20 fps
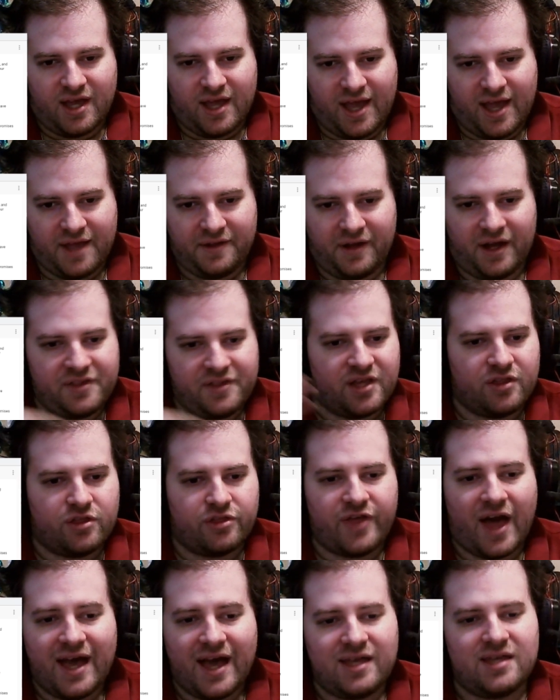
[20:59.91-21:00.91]
And I think
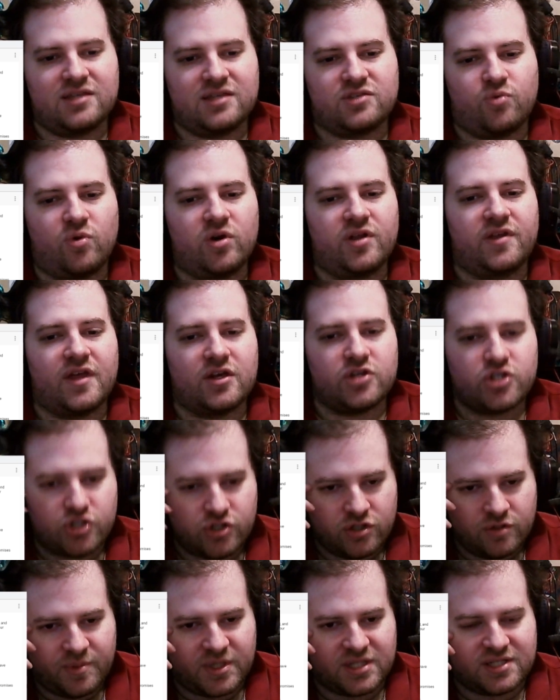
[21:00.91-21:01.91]
that is one that
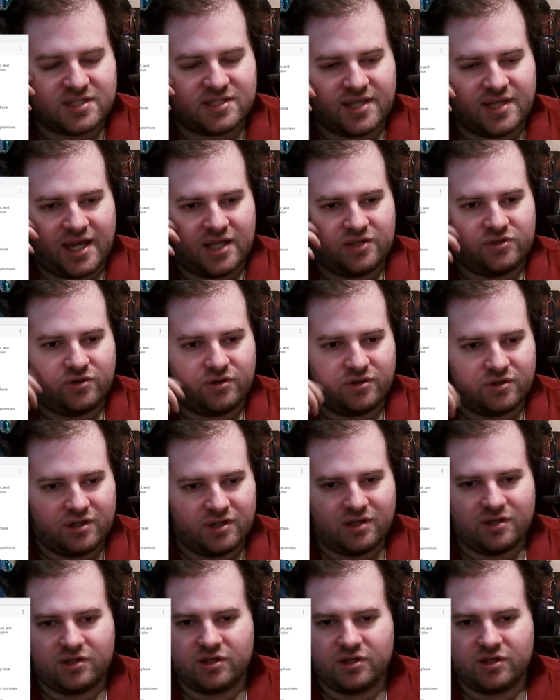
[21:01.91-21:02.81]
should be standard.